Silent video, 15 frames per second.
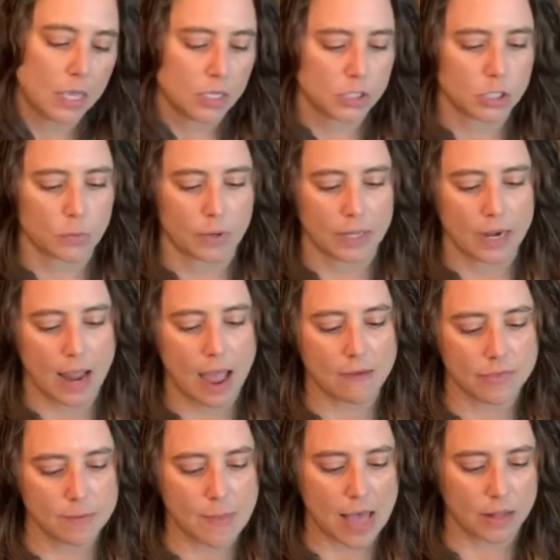So we're gonna
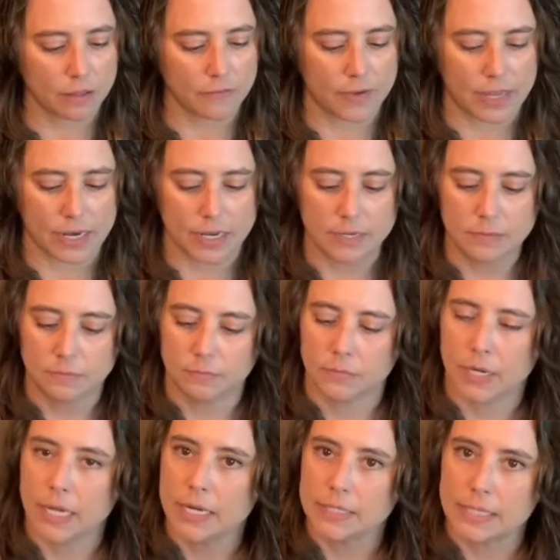have them elevated.
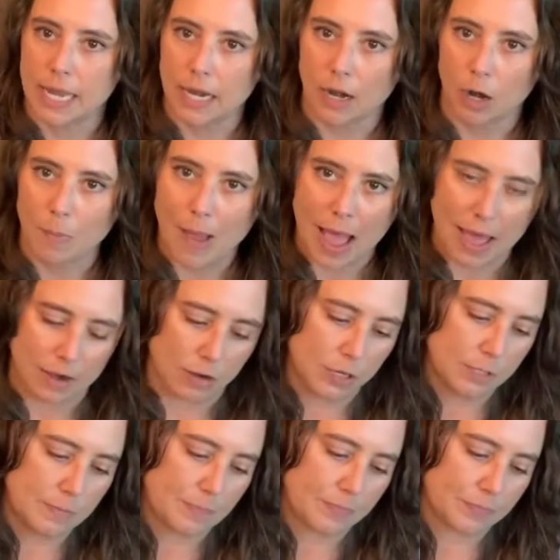We're gonna take our
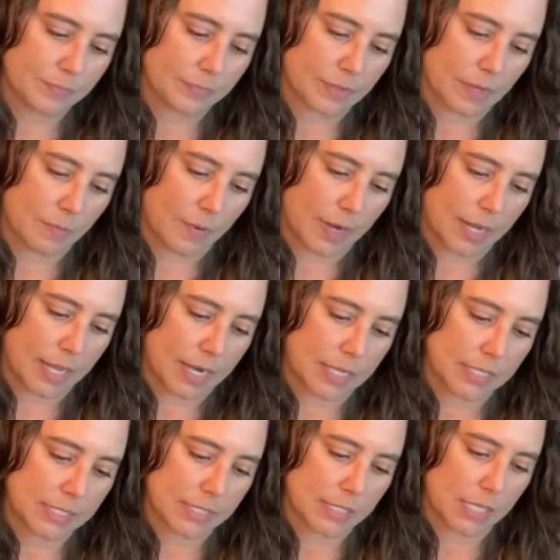bottle and we're
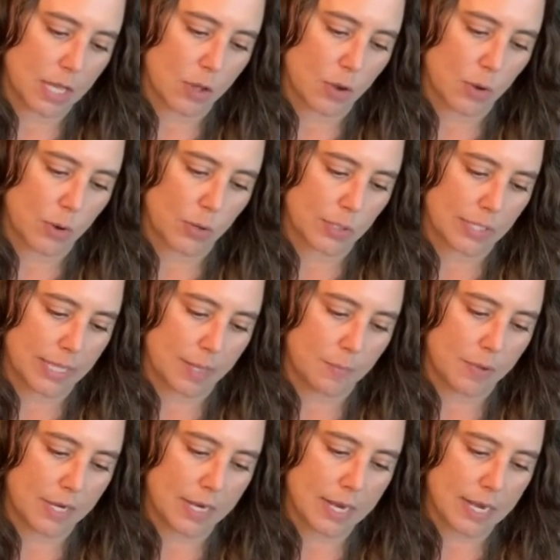gonna slowly
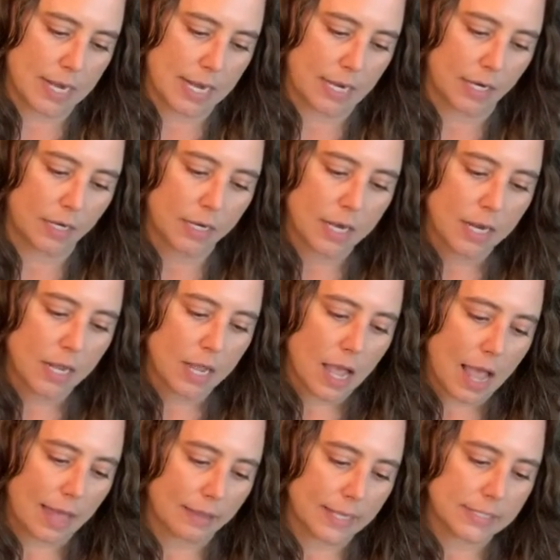put it in here.
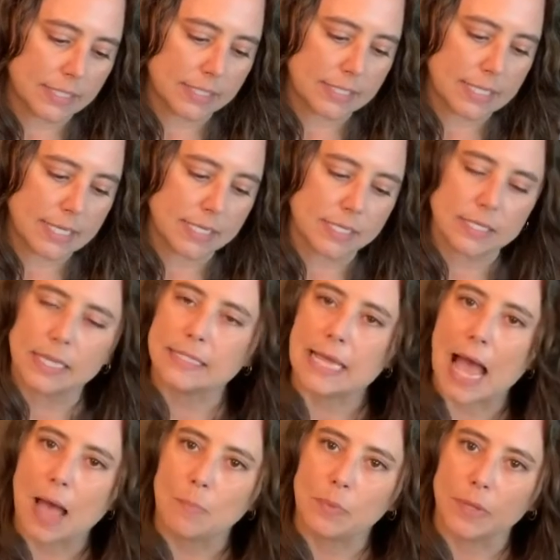I like to tease the
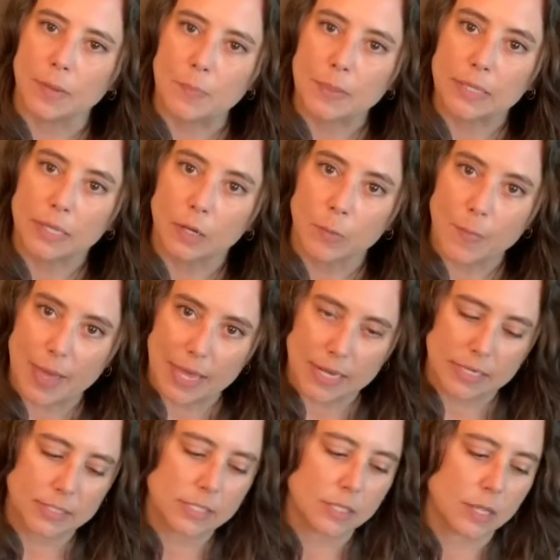top lip a little
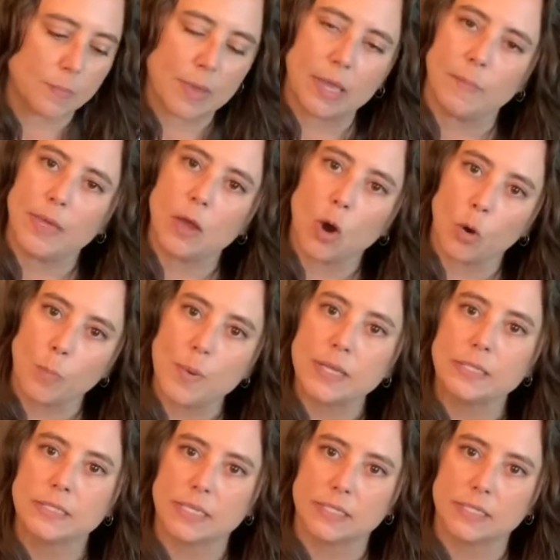bit so the baby opens.